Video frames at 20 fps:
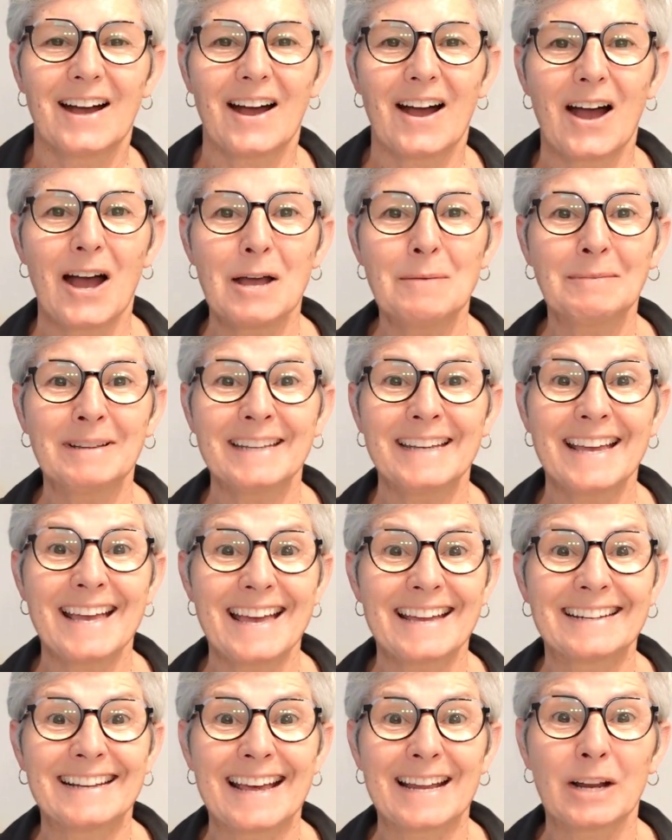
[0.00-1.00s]
I'm
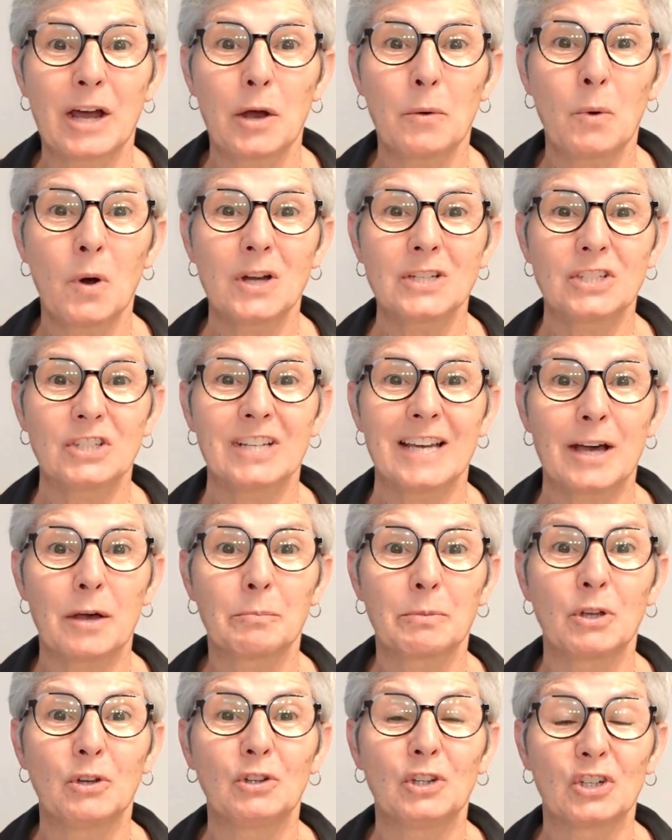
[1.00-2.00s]
Leanne, and I want to
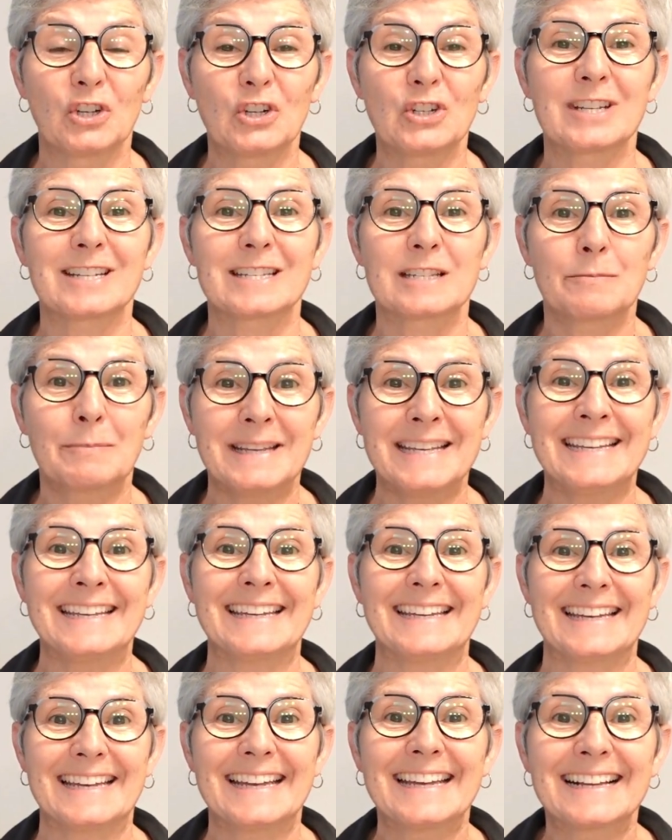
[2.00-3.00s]
help you learn to speak
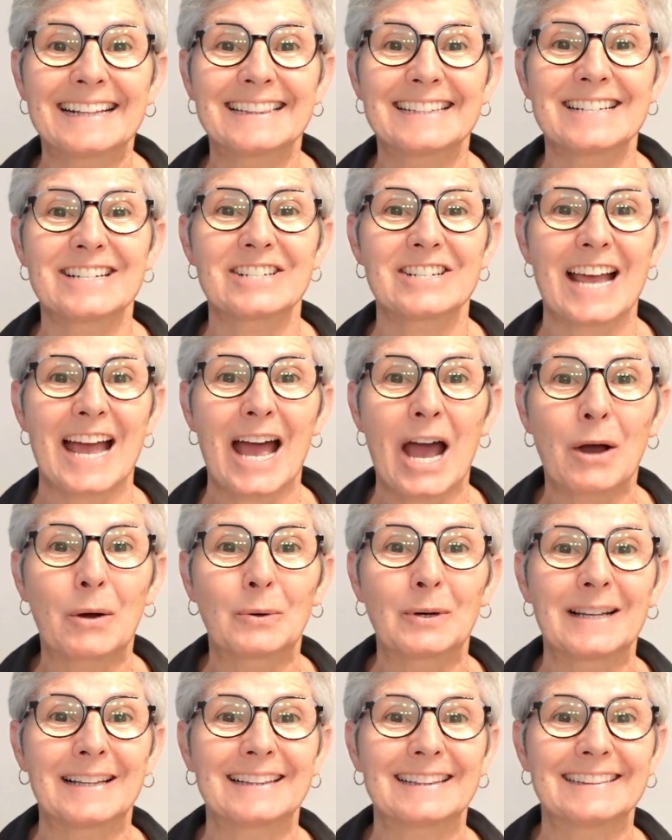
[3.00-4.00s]
English
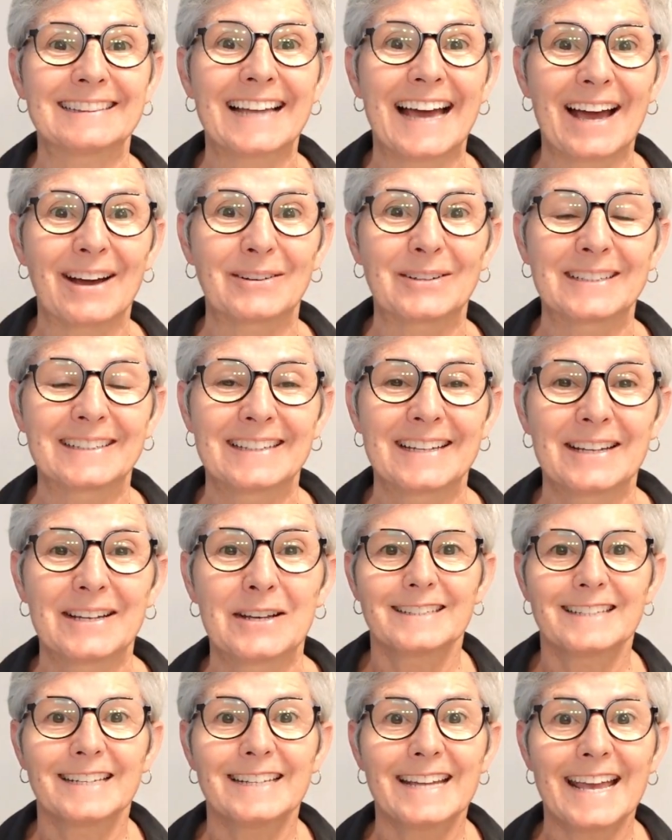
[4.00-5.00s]
out loud.
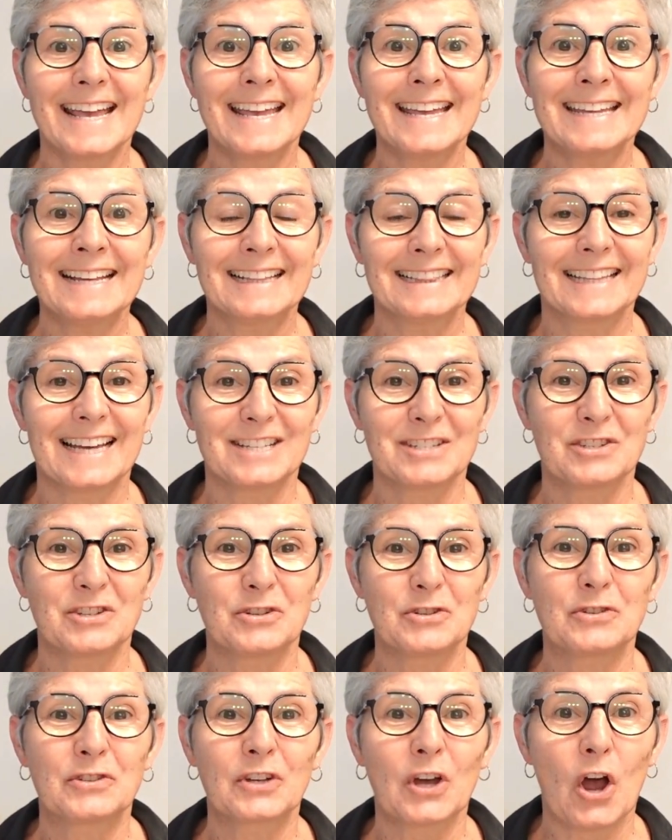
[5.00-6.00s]
Today, let's
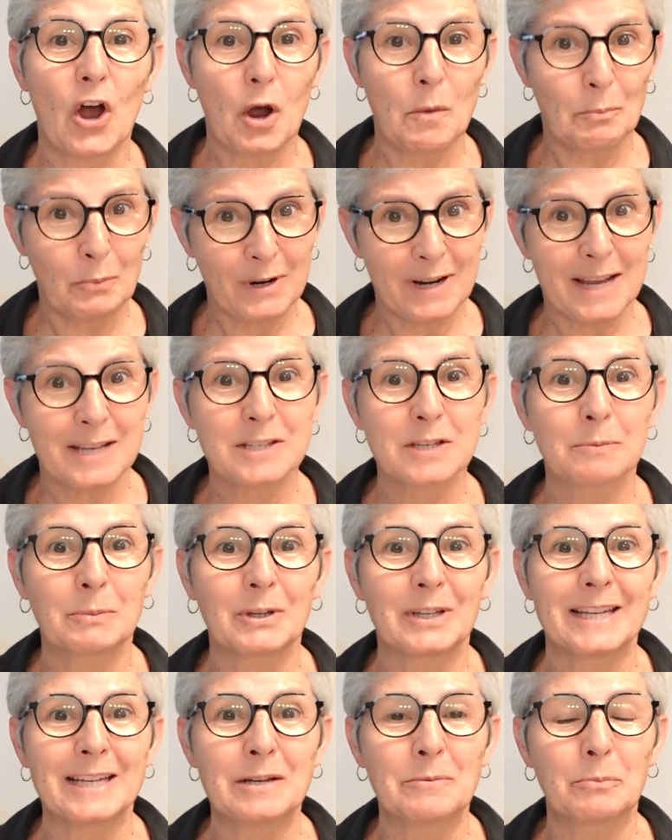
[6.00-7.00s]
use
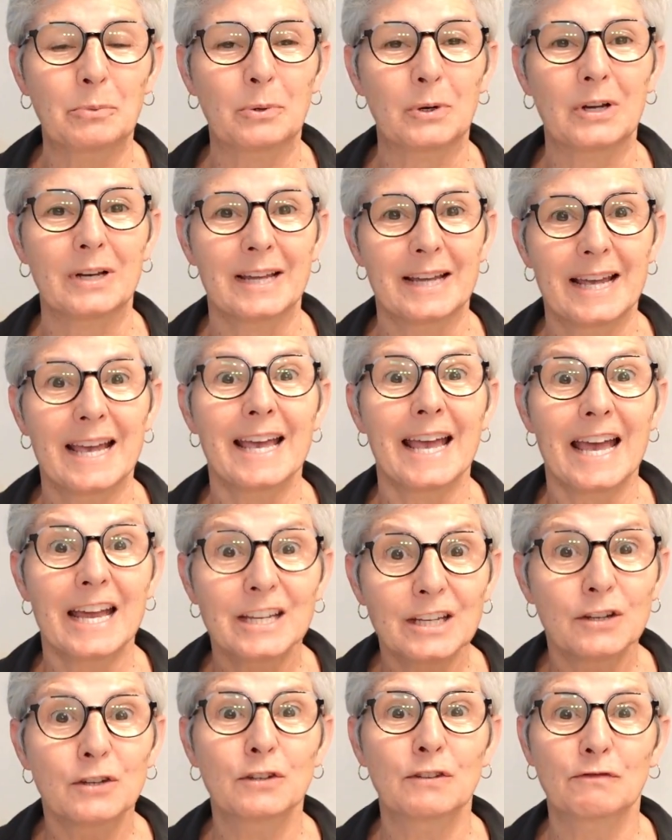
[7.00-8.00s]
comprehensible input
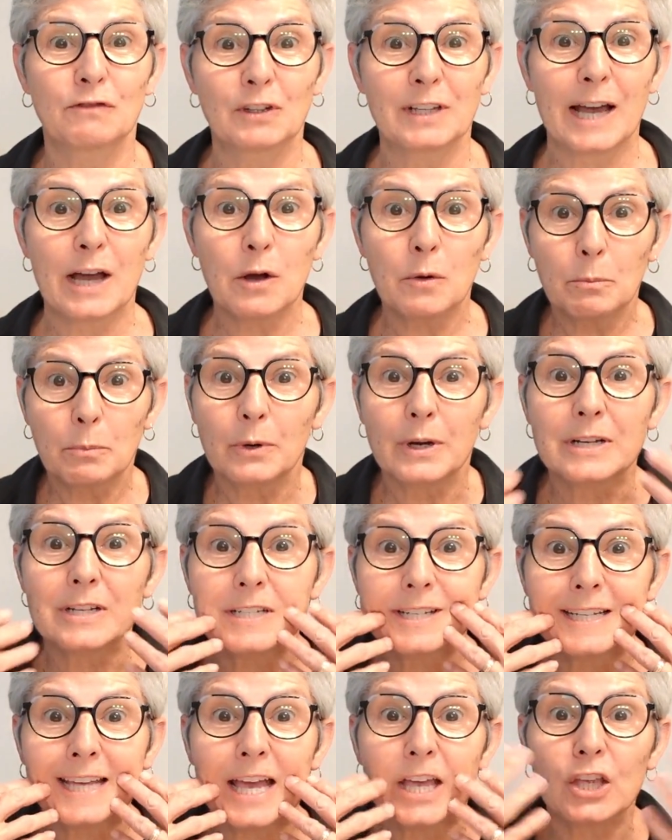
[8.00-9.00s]
and useful
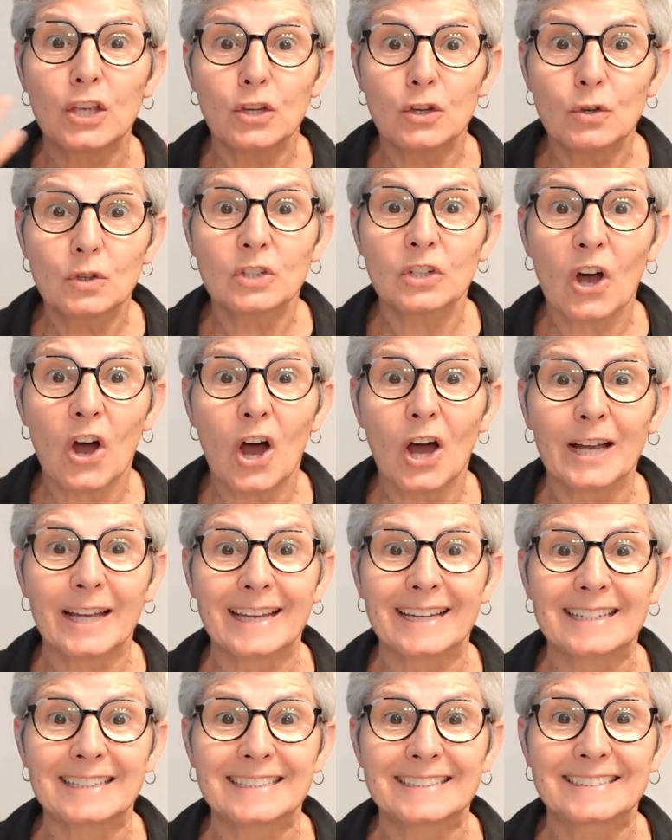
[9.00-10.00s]
output to get you
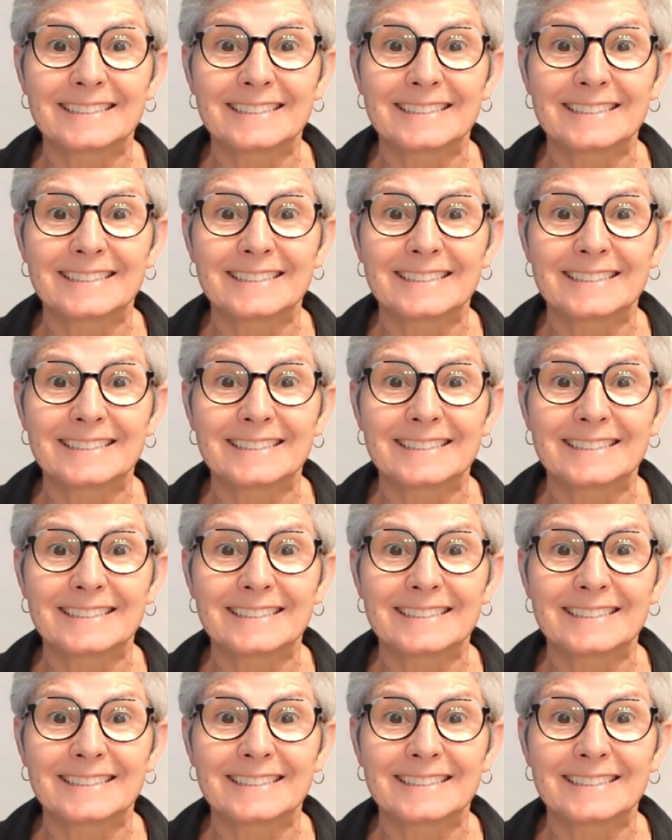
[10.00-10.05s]
talking.